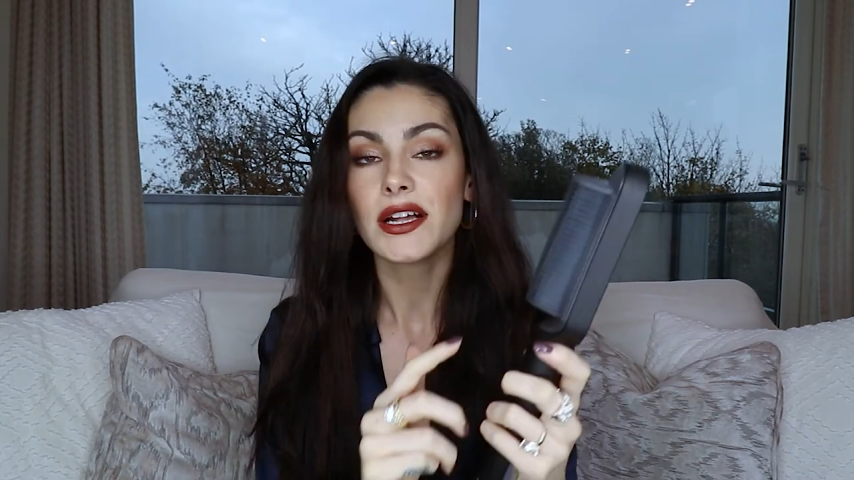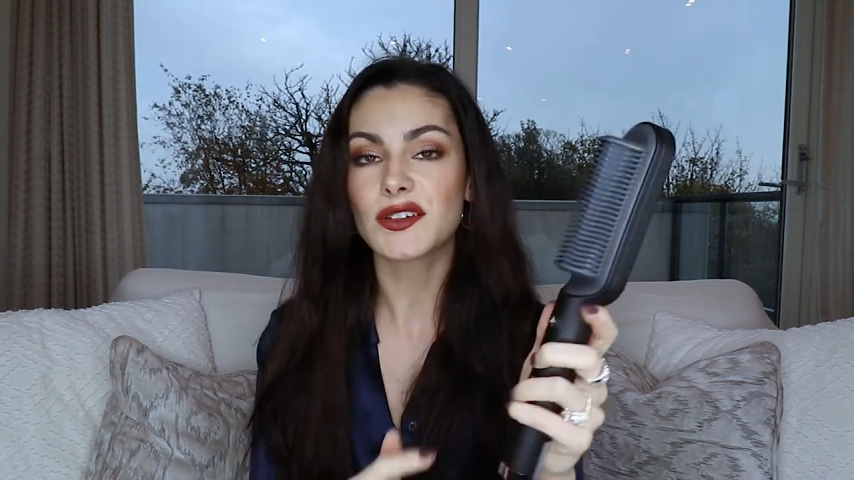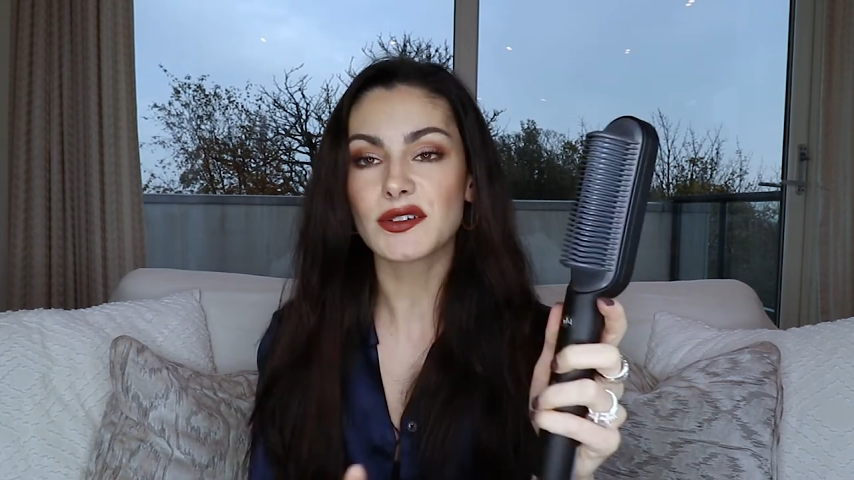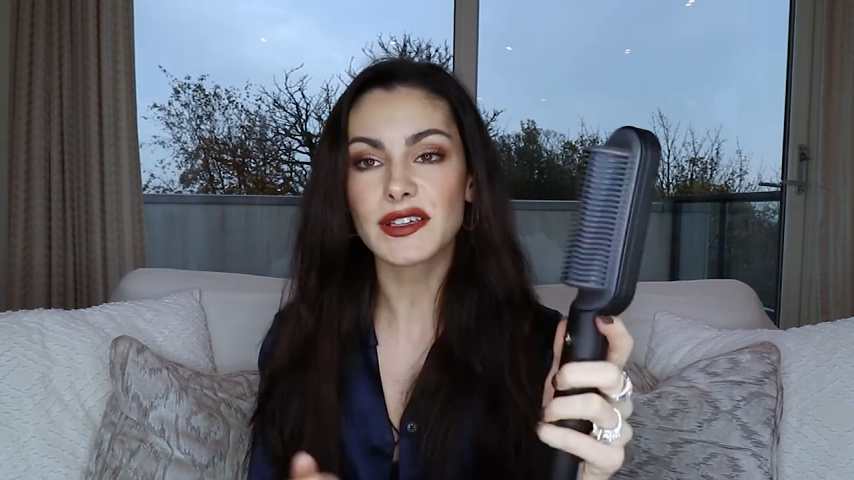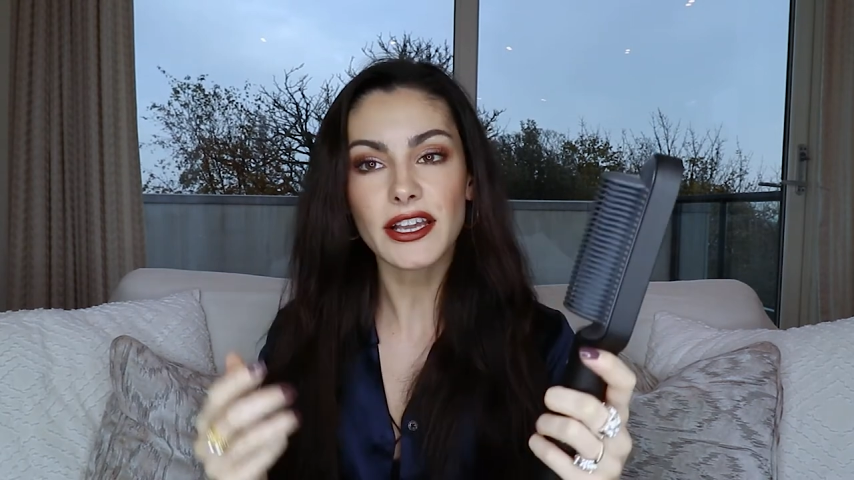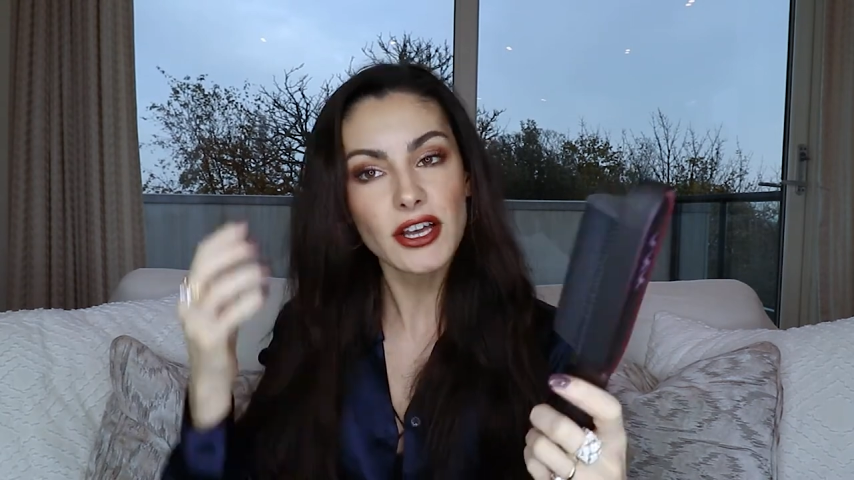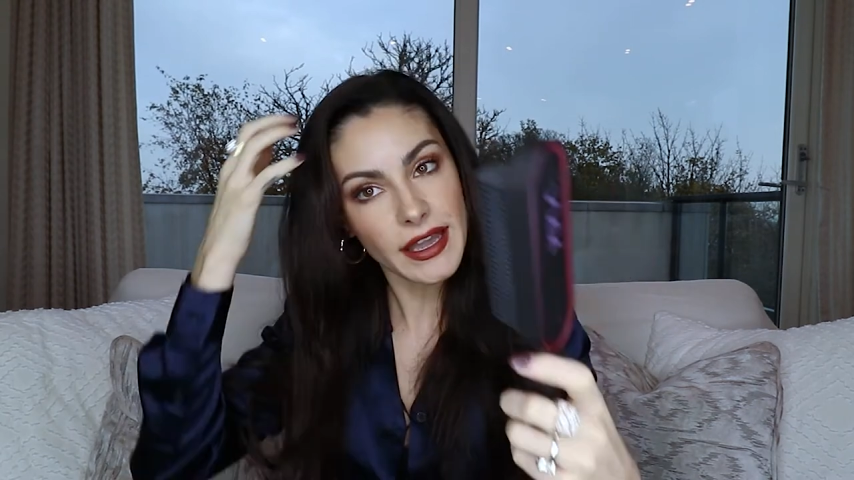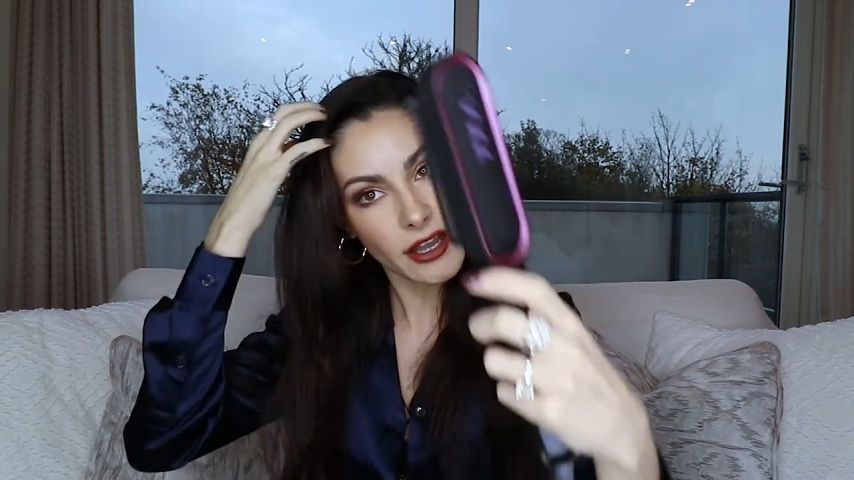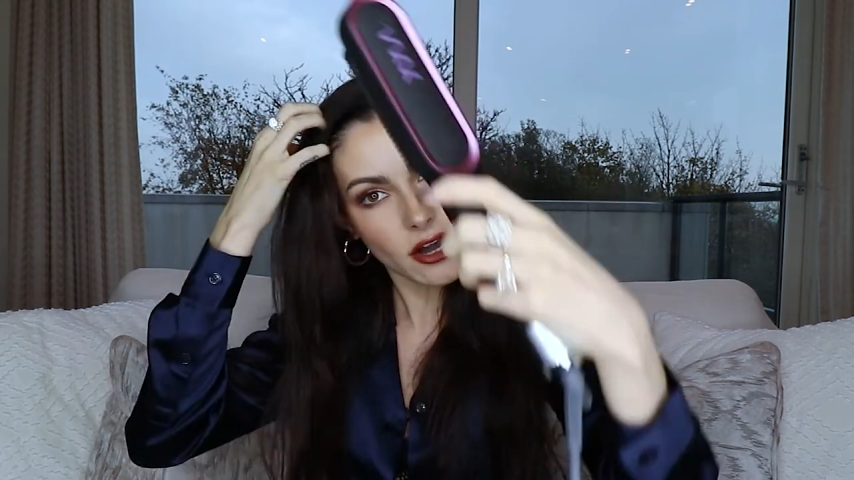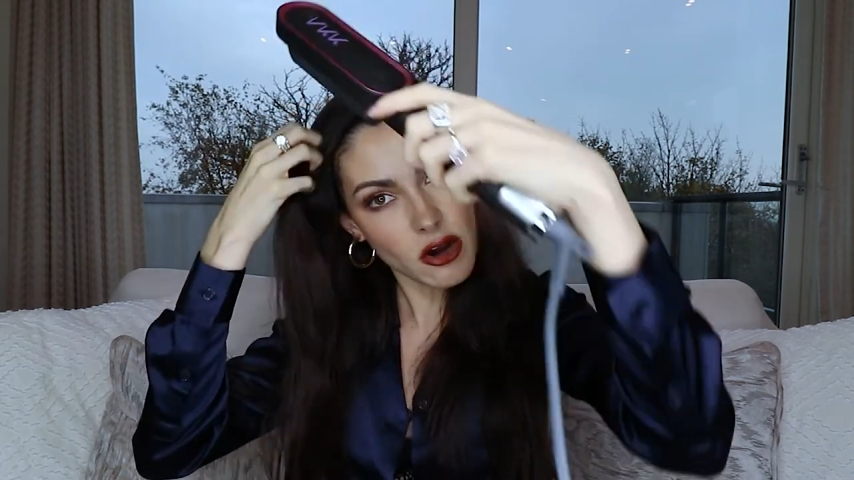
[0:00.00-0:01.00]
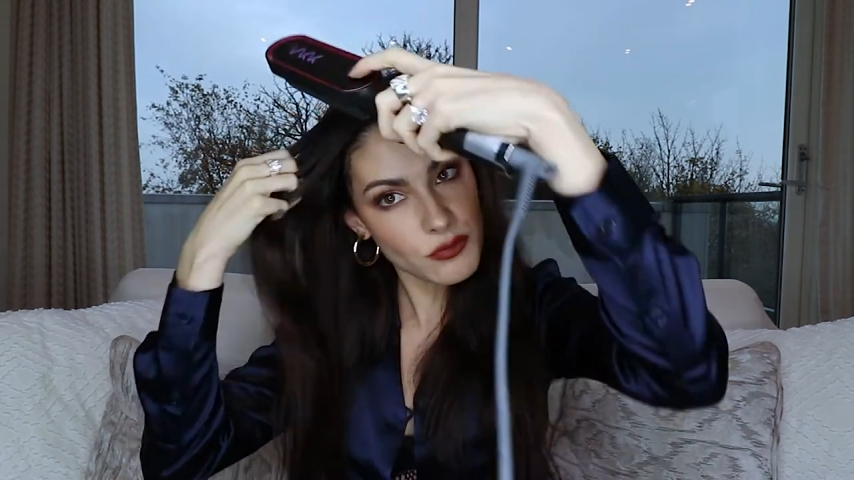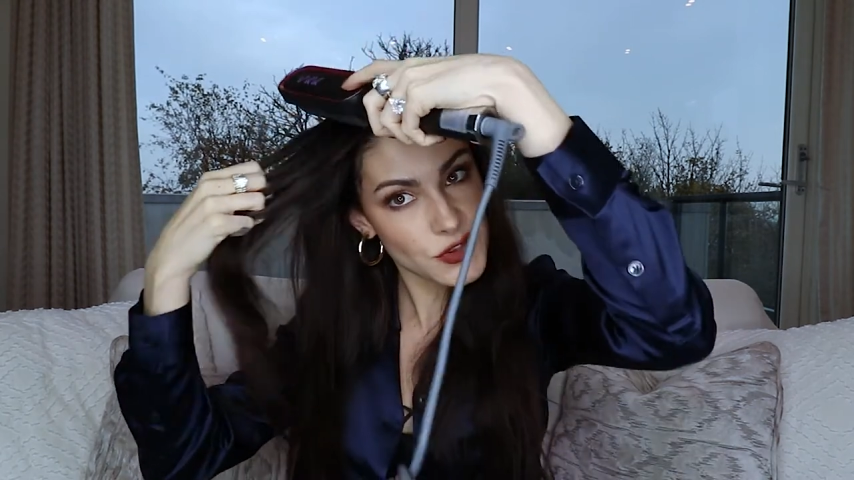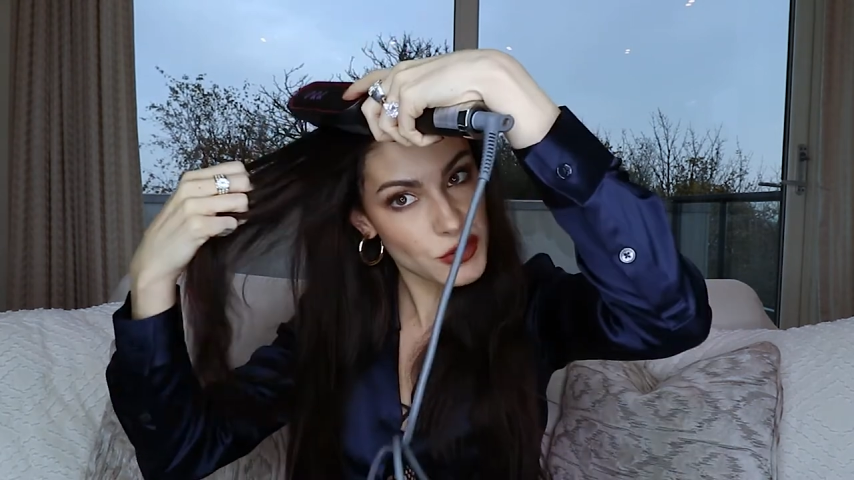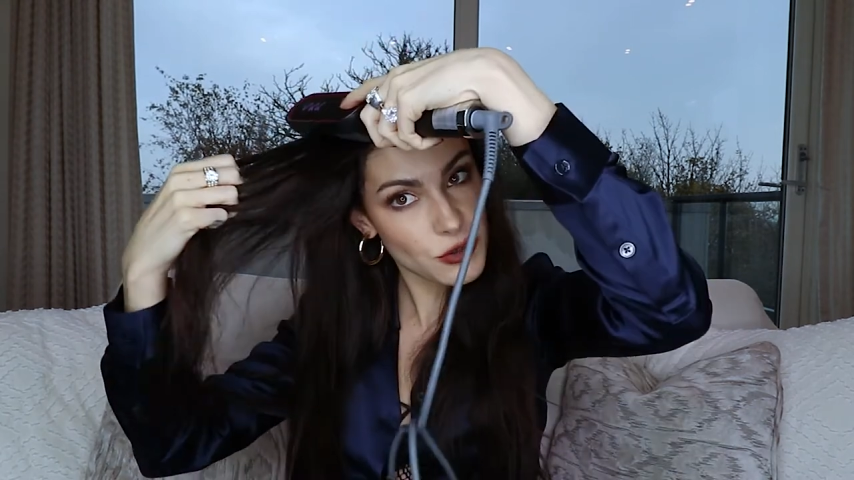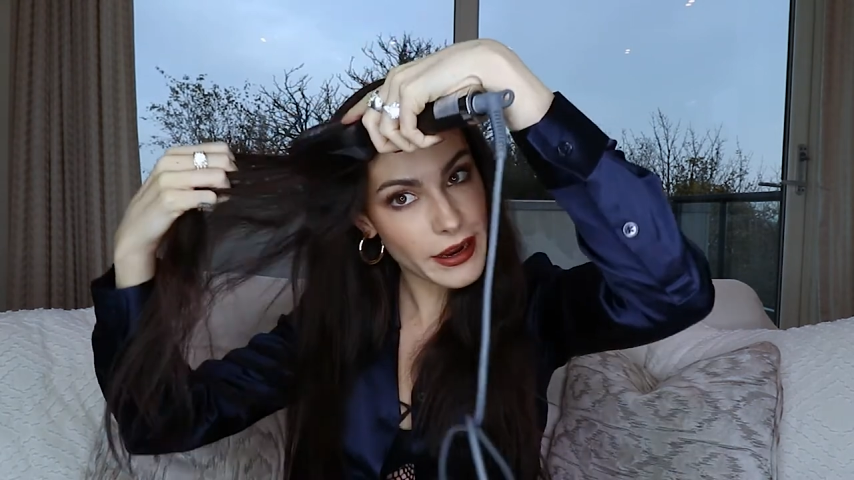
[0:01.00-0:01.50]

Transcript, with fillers: So it's like it combs through